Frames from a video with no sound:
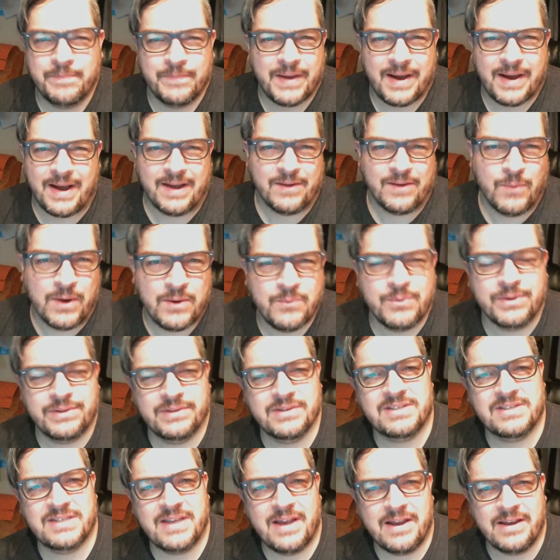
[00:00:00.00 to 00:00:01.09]
I went with the
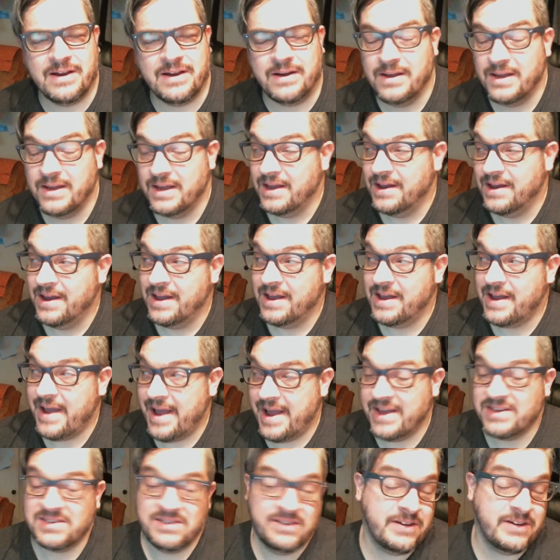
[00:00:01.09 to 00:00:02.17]
Sega,
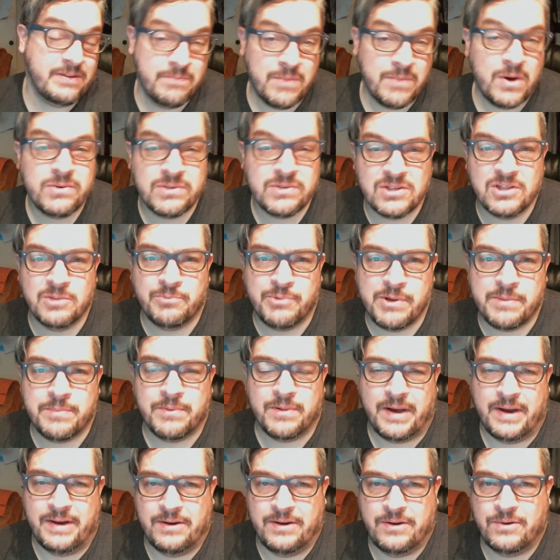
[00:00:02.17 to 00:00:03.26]
as did most of the people
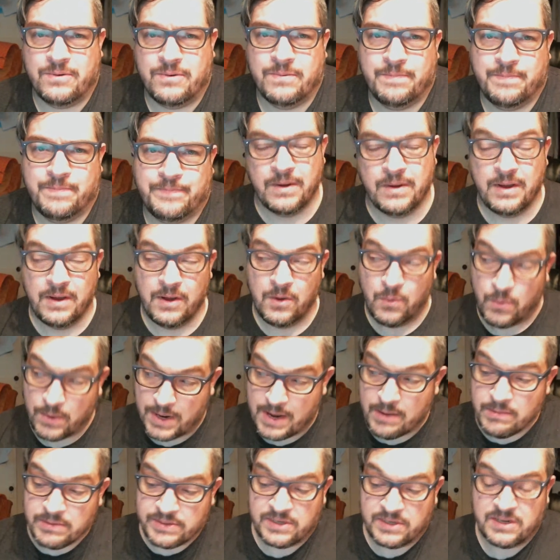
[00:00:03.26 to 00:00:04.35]
I knew. When
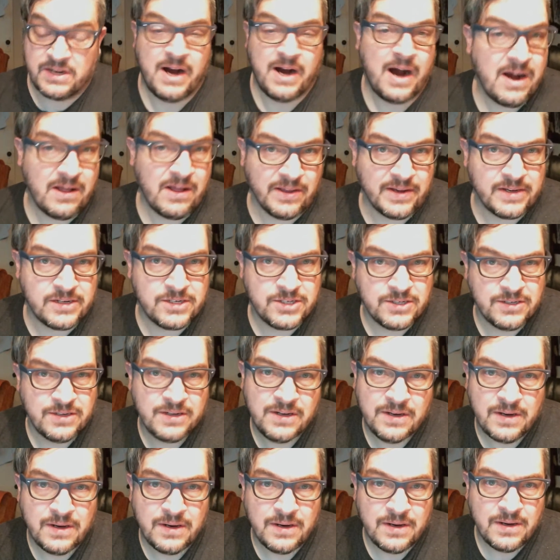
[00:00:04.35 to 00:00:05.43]
I was in college,
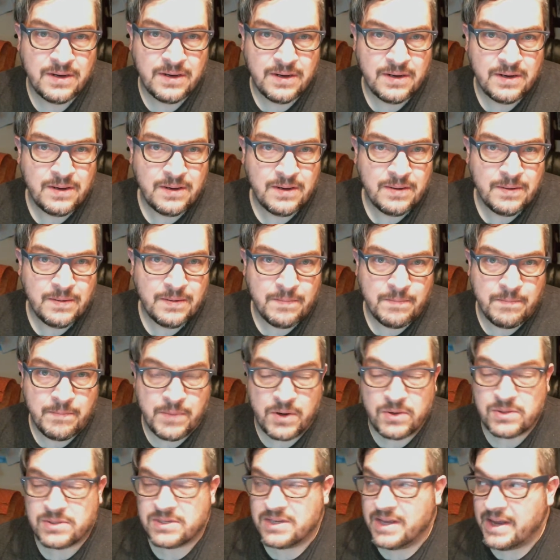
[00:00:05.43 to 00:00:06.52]

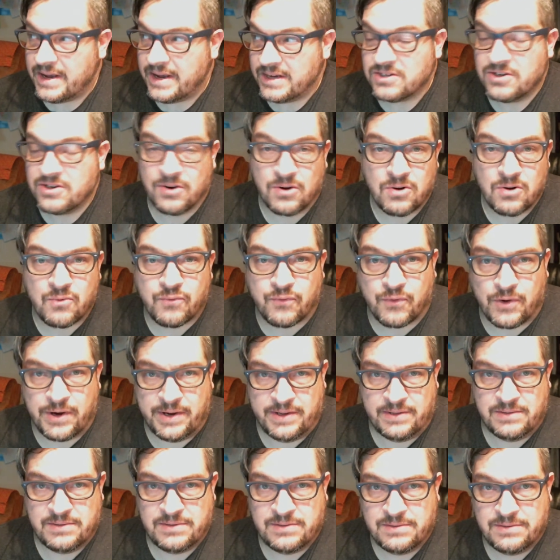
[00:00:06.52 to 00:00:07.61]
most guys'
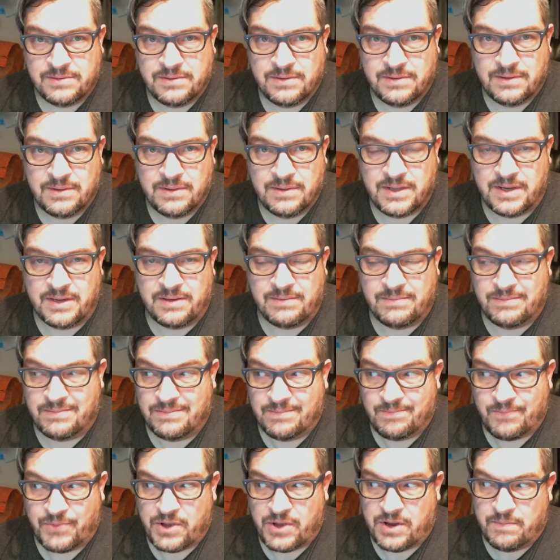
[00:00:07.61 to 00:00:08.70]
girlfriends that
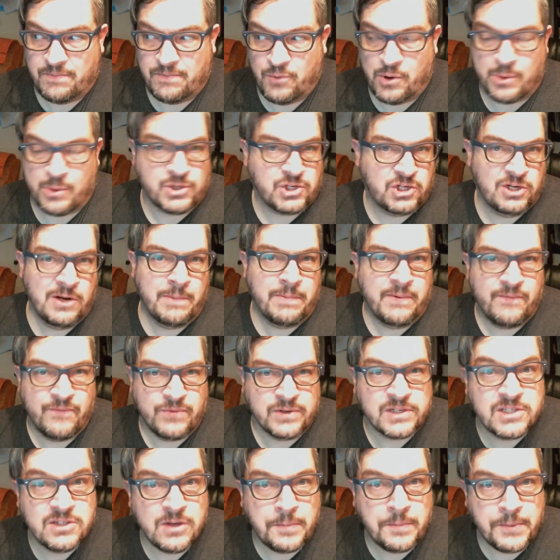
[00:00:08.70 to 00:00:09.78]
thought we were stupid for
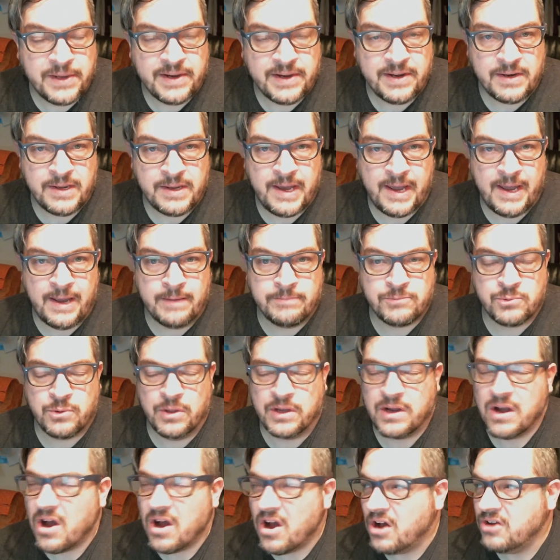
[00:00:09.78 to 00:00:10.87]
still playing games were
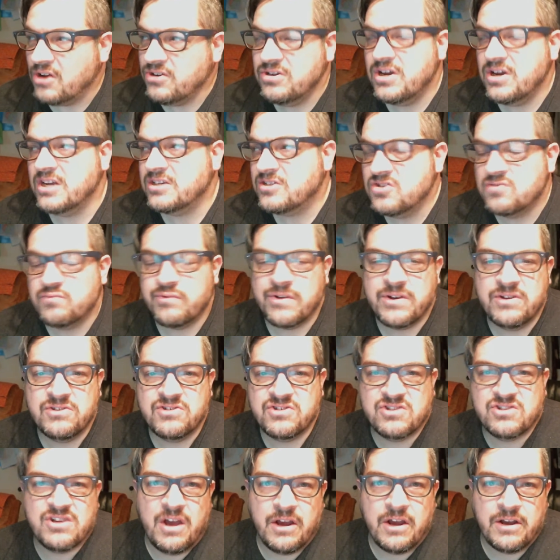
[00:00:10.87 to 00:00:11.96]
like, oh, you guys just playing
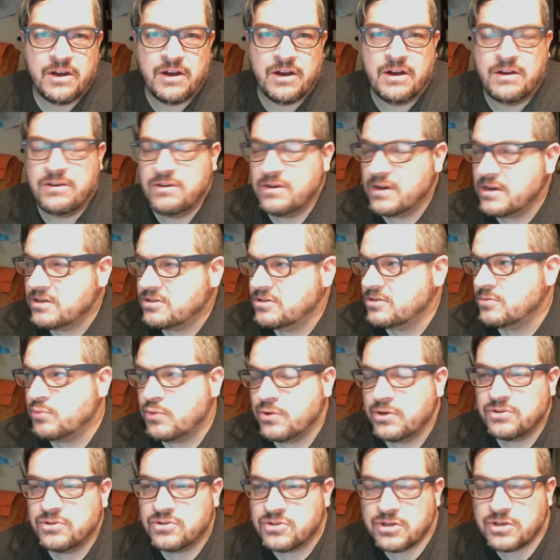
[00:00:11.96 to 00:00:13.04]
Sega, you guys just
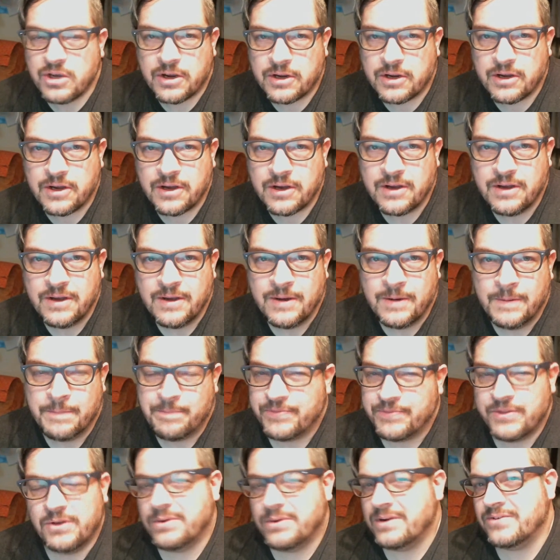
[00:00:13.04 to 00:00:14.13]
playing Sega.
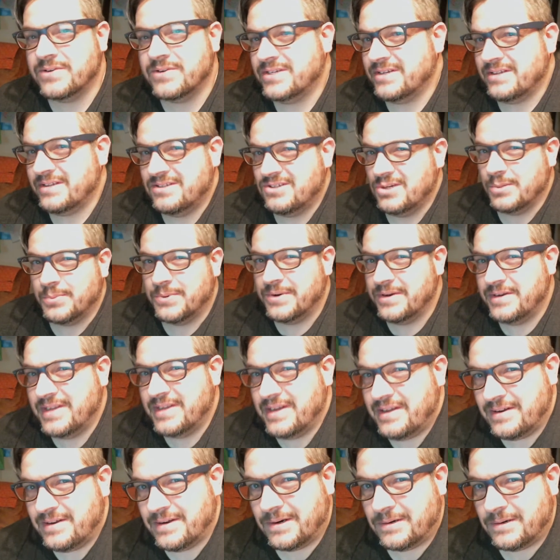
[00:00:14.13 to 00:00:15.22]
No one ever said Super
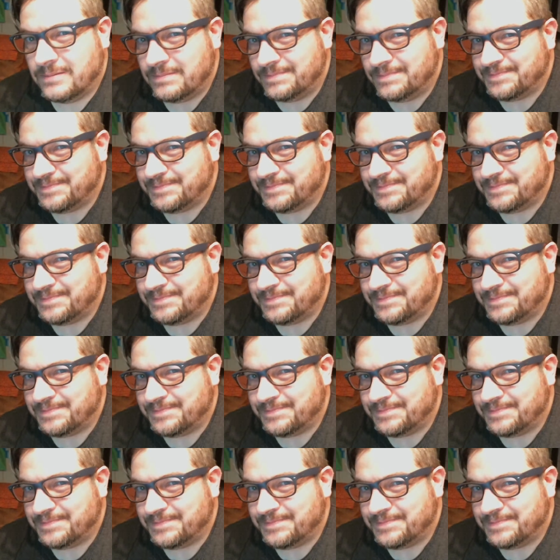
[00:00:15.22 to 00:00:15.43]
Nintendo.